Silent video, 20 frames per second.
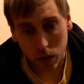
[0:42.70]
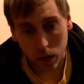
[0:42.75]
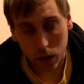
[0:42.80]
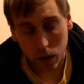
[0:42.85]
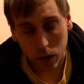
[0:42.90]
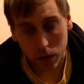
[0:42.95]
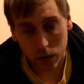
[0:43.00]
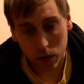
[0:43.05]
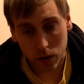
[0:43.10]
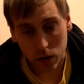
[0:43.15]

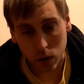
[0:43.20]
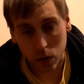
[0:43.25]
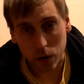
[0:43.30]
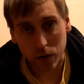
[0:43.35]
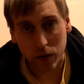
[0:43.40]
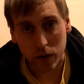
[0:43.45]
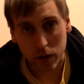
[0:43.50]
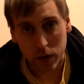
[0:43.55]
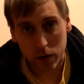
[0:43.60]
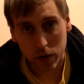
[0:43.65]
on the
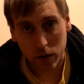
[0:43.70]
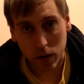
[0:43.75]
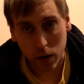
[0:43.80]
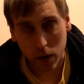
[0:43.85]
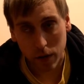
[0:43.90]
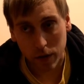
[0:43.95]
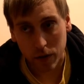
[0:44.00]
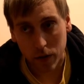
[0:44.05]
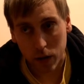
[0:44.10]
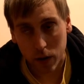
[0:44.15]
surface
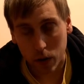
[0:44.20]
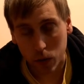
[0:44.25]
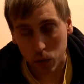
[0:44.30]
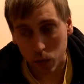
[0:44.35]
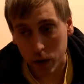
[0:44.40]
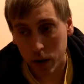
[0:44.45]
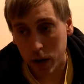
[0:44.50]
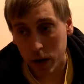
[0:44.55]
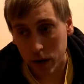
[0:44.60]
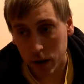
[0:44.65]
of the
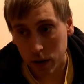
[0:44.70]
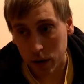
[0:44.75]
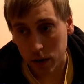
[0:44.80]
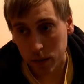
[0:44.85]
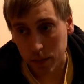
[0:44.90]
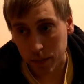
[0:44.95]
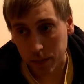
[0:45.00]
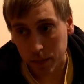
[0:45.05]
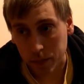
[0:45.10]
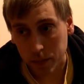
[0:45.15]
ring,
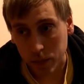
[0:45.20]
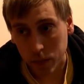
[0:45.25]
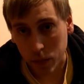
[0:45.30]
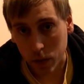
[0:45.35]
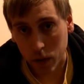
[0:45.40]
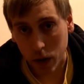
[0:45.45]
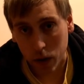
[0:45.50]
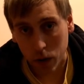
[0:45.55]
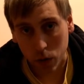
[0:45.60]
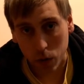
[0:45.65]

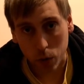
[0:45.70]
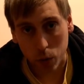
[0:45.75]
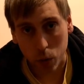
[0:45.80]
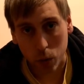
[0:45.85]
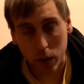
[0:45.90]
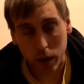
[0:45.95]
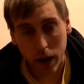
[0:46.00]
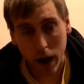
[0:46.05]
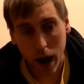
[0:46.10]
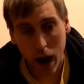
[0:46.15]
they
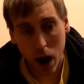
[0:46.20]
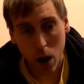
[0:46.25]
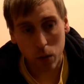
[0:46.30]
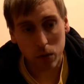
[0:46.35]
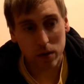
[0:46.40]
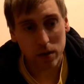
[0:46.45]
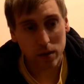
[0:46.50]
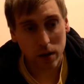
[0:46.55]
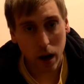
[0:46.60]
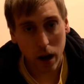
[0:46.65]
threw it
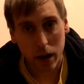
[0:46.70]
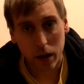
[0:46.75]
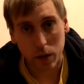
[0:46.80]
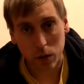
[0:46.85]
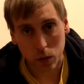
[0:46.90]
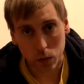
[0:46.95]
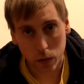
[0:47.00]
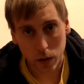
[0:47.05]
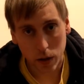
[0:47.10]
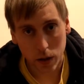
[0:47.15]
outside of
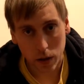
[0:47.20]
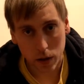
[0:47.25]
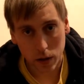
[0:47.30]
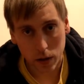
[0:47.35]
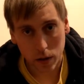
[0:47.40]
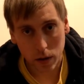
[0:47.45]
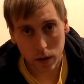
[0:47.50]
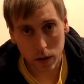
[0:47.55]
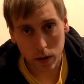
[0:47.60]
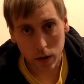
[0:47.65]
the
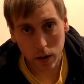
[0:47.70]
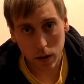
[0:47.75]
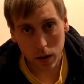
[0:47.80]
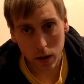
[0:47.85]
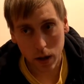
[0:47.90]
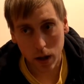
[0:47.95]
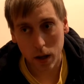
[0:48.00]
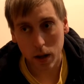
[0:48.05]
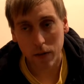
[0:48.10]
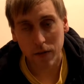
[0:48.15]
ring,
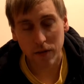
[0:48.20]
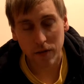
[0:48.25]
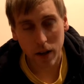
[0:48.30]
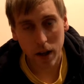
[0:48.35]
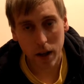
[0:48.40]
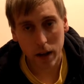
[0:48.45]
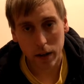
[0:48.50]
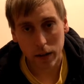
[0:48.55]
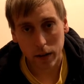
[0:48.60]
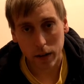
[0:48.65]
hit a
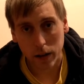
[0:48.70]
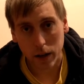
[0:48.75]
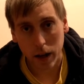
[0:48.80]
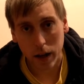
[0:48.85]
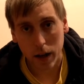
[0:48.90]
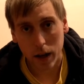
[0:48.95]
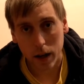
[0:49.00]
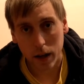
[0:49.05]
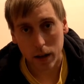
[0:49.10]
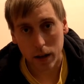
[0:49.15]
fan in the
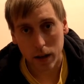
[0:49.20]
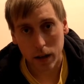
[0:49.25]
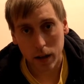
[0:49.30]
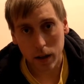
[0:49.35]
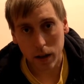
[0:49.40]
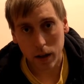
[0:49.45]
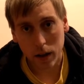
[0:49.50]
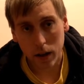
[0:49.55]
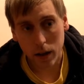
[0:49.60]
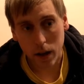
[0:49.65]
leg,
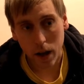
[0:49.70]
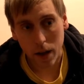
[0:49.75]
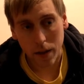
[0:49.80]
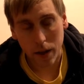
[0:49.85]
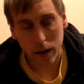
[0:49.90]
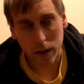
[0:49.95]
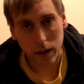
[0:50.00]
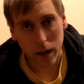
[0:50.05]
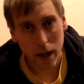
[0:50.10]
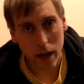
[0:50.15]
and
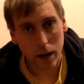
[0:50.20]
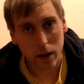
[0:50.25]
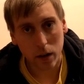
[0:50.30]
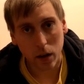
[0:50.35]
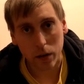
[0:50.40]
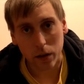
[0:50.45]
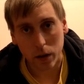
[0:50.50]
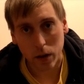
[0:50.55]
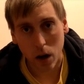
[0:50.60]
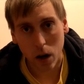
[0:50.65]
then it landed
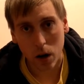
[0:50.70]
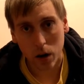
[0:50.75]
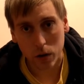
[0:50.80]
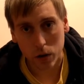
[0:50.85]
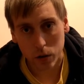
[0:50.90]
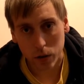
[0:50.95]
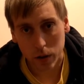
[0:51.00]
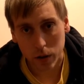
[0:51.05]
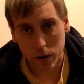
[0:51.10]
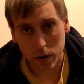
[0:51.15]
on the
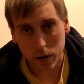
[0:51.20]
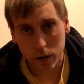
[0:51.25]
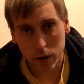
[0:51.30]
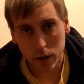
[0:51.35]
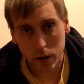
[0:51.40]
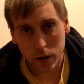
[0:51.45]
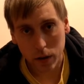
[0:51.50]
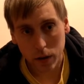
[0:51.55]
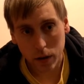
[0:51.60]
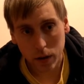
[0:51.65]
concrete.
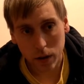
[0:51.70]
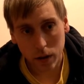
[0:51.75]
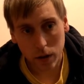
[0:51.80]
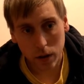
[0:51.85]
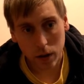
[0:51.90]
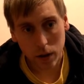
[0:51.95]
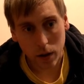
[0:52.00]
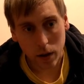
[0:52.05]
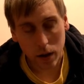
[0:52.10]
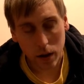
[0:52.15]

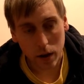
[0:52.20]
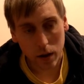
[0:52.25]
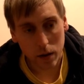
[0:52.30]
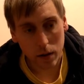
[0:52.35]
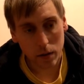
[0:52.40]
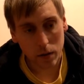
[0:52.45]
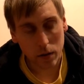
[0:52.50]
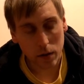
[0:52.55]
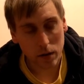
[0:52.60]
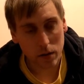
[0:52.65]

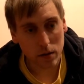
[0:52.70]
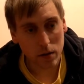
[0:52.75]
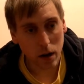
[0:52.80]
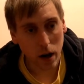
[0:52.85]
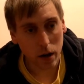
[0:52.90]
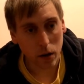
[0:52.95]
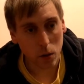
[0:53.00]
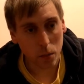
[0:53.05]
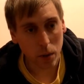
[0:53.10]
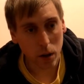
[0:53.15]
And this
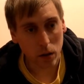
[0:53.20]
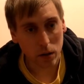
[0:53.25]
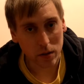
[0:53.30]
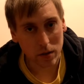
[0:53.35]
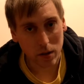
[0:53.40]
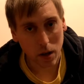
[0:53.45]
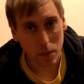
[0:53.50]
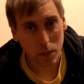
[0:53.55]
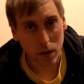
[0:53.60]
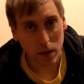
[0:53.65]
title belt
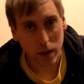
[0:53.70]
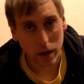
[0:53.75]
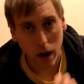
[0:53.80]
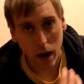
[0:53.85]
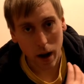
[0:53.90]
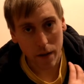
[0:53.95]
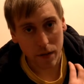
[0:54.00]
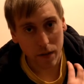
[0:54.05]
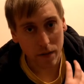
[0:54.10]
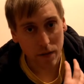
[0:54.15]
is something that
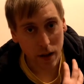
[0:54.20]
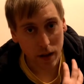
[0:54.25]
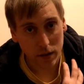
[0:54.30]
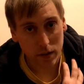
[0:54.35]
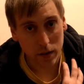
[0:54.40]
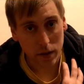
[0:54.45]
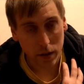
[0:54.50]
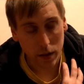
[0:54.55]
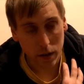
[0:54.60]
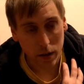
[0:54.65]
I've
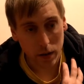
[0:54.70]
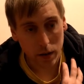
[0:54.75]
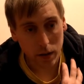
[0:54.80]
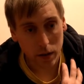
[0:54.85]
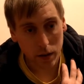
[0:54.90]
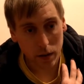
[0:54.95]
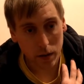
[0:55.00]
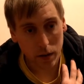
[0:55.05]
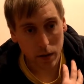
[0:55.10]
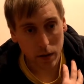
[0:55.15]
invested in,
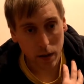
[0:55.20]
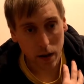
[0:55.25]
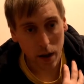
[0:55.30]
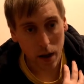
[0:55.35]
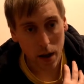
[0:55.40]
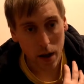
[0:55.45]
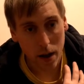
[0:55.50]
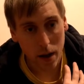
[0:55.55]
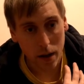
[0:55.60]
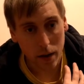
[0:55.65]

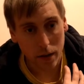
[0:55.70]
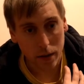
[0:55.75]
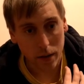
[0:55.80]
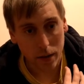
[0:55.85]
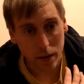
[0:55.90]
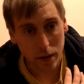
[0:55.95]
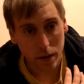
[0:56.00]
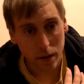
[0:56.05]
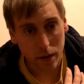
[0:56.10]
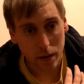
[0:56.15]

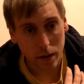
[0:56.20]
and